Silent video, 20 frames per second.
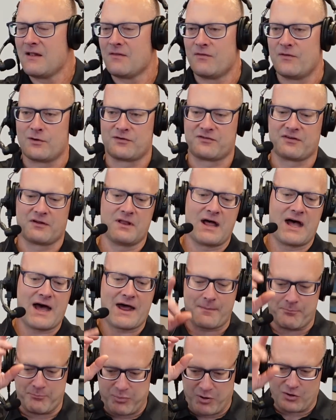there's a lot
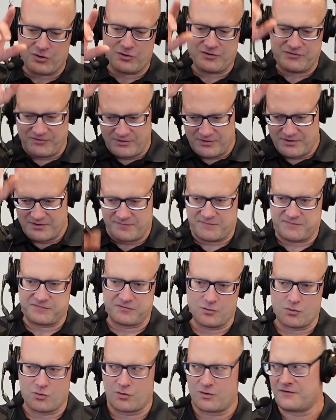of person to
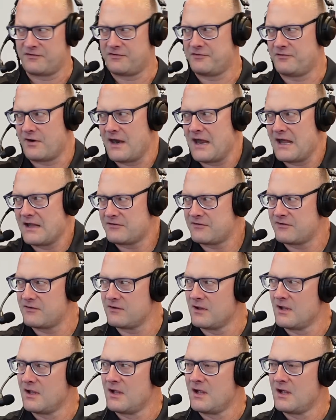floor stress.